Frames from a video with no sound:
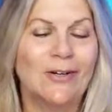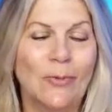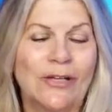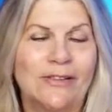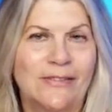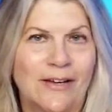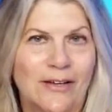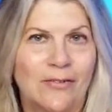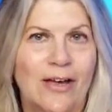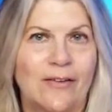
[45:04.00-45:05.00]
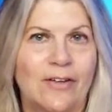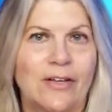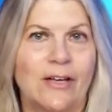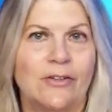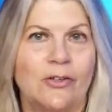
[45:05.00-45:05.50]
We love
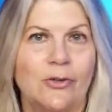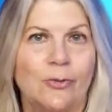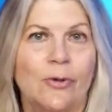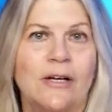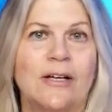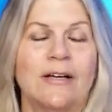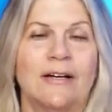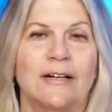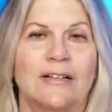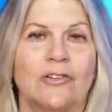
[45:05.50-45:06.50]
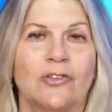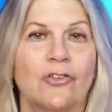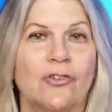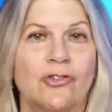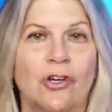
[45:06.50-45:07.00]
having you uh, listen
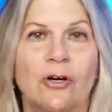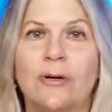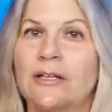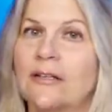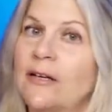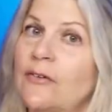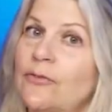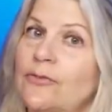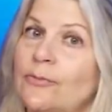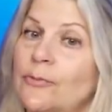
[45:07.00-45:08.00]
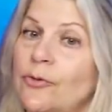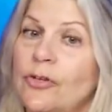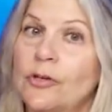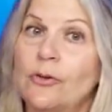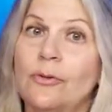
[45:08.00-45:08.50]
to the show. I'd love
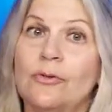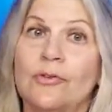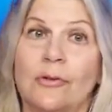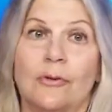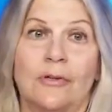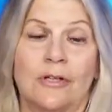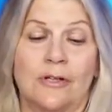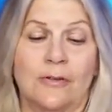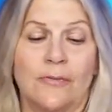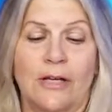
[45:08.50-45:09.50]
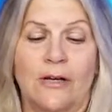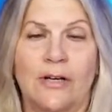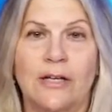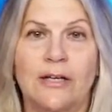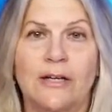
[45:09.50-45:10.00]
reviews or, you know,
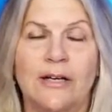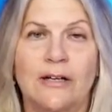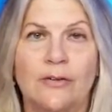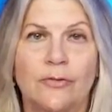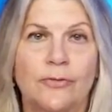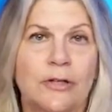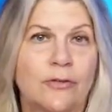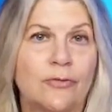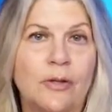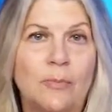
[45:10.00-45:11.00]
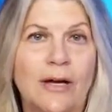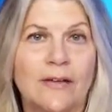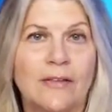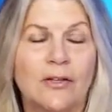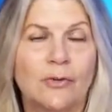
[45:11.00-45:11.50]
any kind of uh,
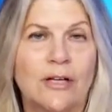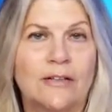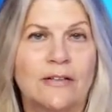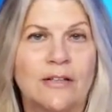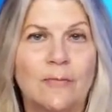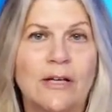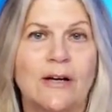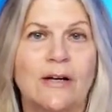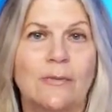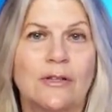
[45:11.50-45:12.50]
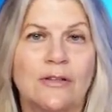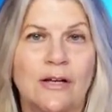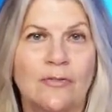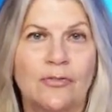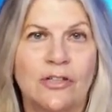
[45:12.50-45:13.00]
feedback that you'd like to give me. I would
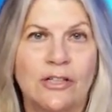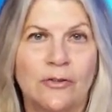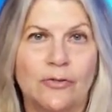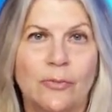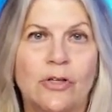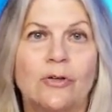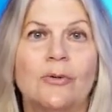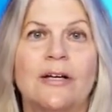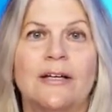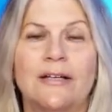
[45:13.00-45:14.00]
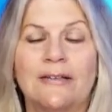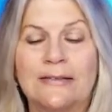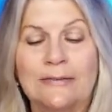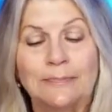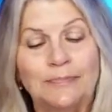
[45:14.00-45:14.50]
love to hear from you. And
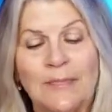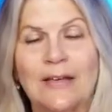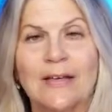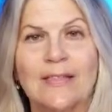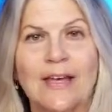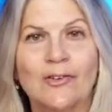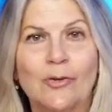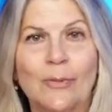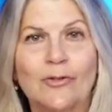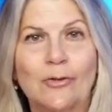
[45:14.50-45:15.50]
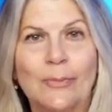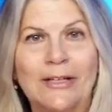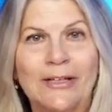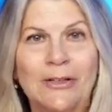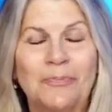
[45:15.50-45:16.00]
uh, thanks so much for
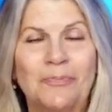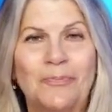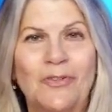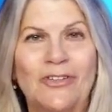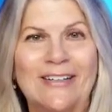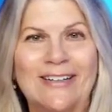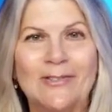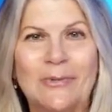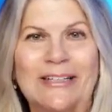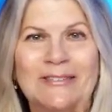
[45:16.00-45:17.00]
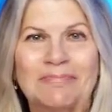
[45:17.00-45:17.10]
being here. We'll see you next week.